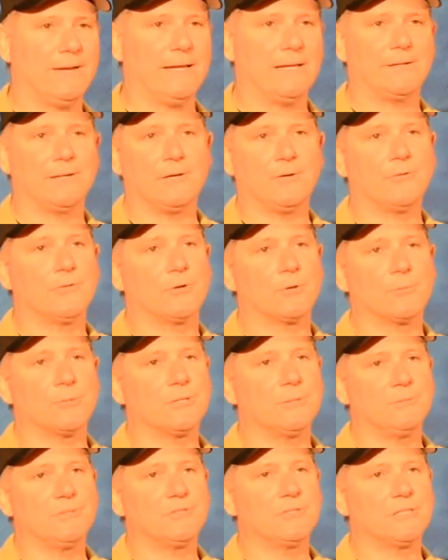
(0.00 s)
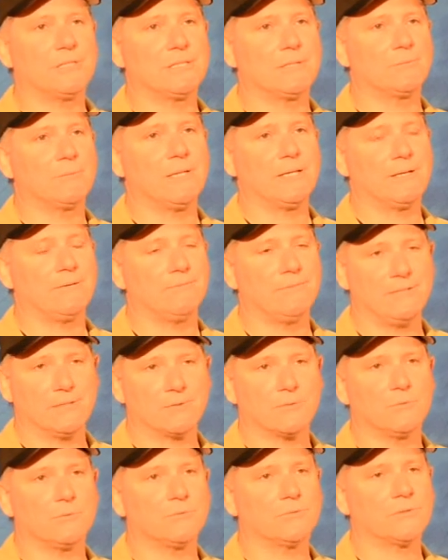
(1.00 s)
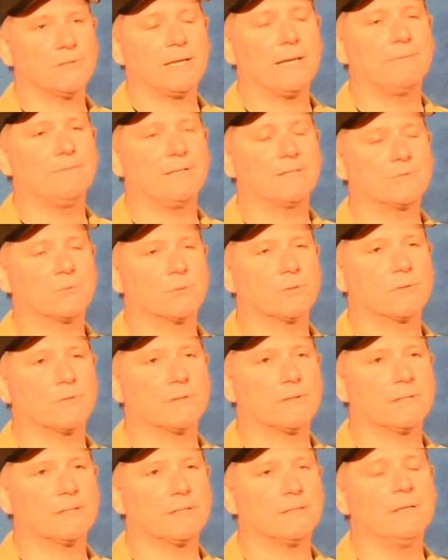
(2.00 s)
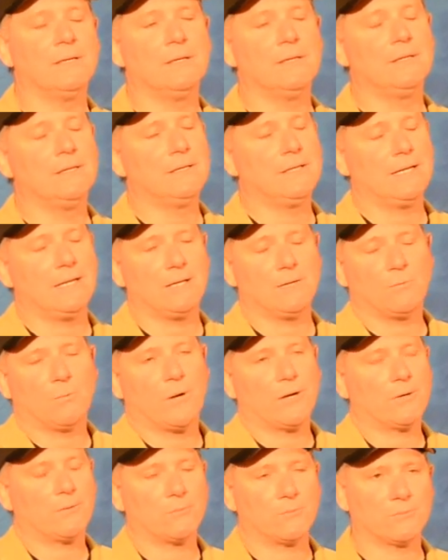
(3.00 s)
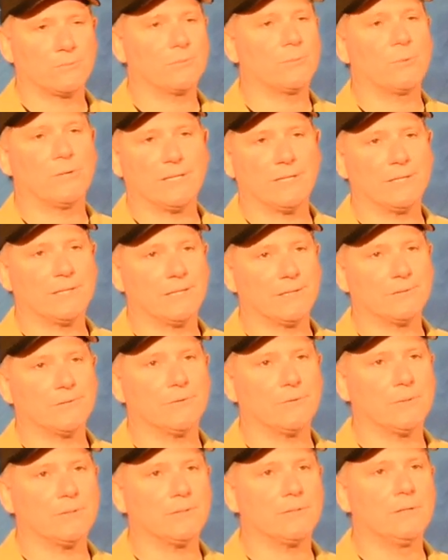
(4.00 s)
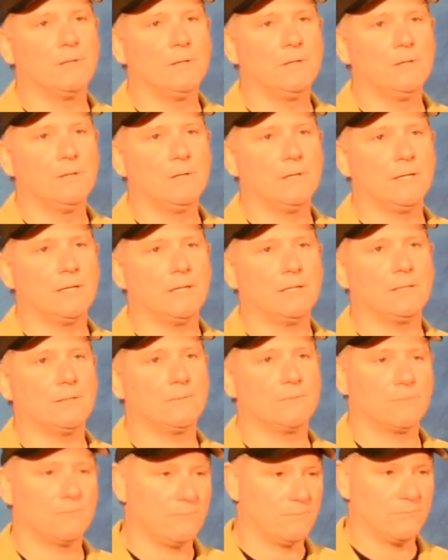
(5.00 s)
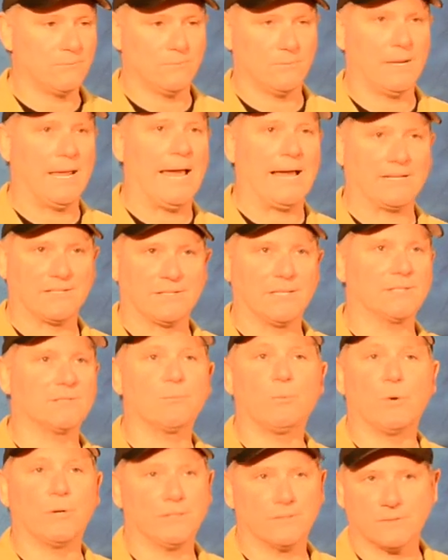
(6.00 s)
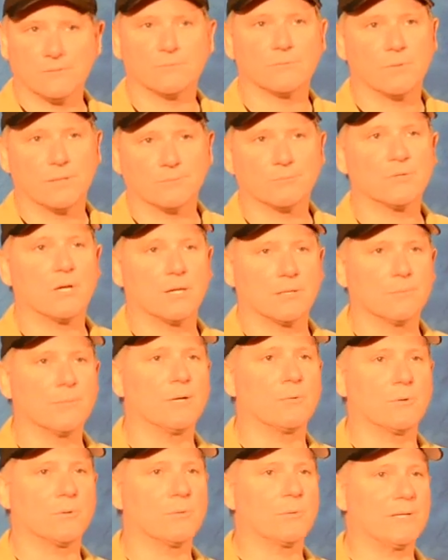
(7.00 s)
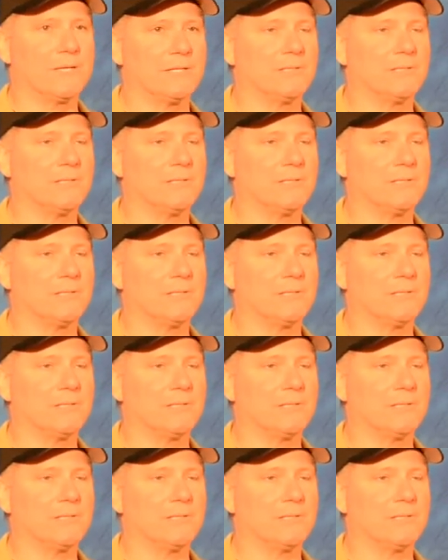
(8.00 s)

handheld thermal imaging, we have vehicles that have that sort of thing, where we can get to it. Okay. access points is what I'm talking about, where we can